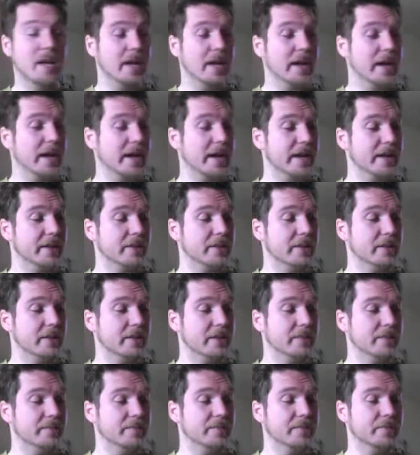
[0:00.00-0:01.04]
Gotta get
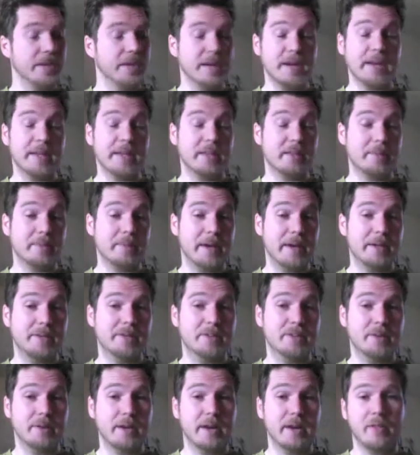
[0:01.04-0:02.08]
the bad
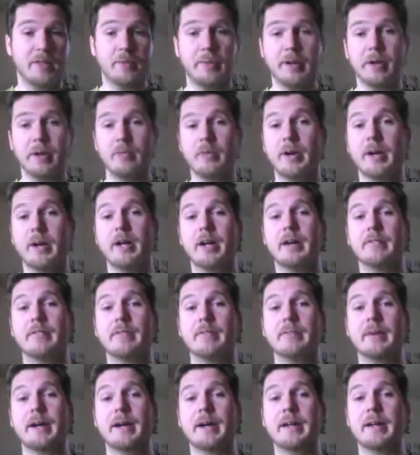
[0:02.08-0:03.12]
toe out of the way right off the
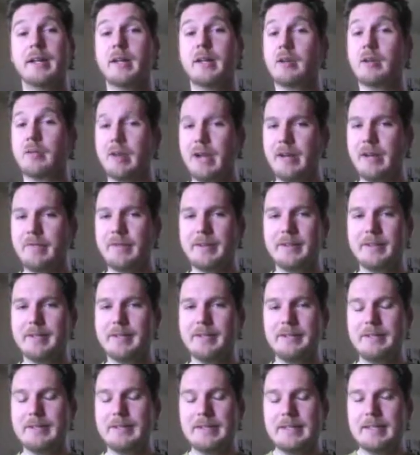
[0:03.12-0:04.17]
bat.
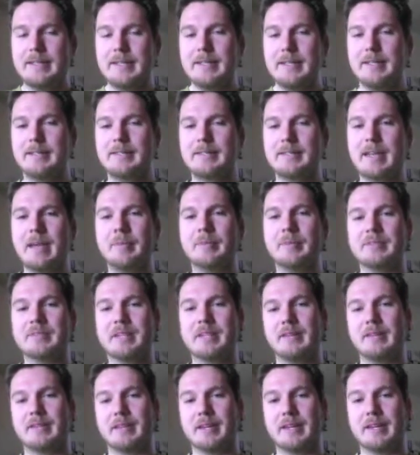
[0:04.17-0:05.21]
Graphically, this game is
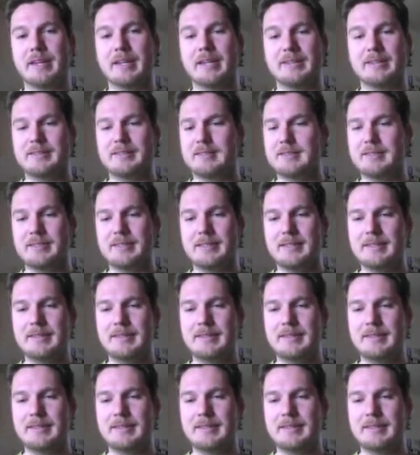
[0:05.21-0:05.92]
nothing. It's,